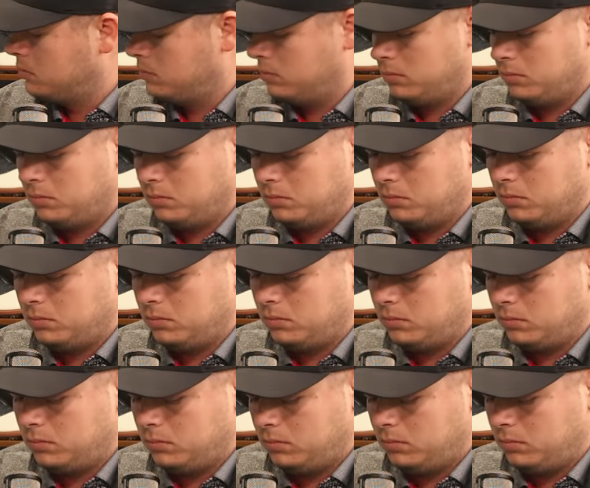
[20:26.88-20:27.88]

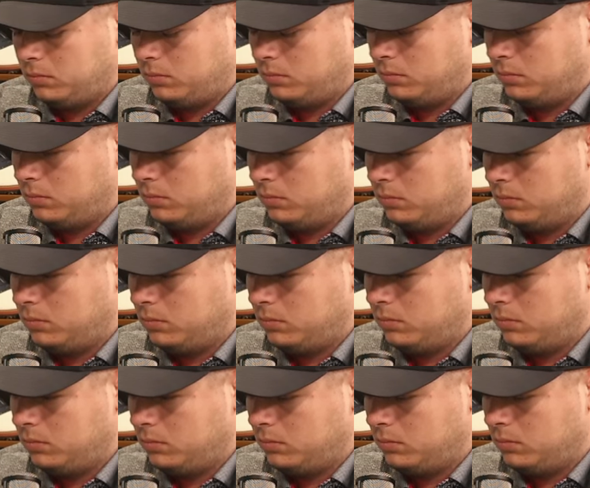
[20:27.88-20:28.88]

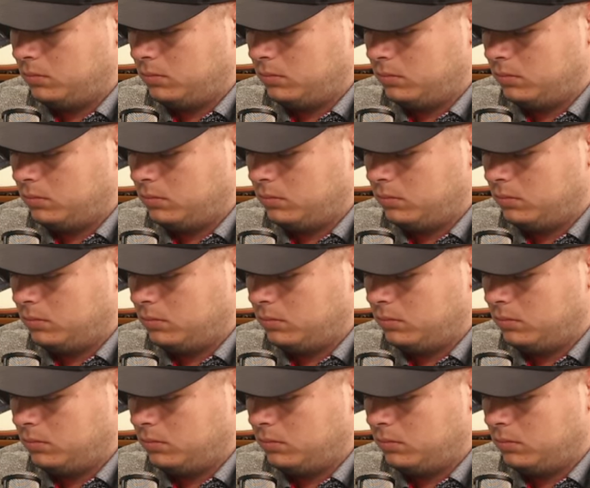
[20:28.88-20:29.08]
(silent)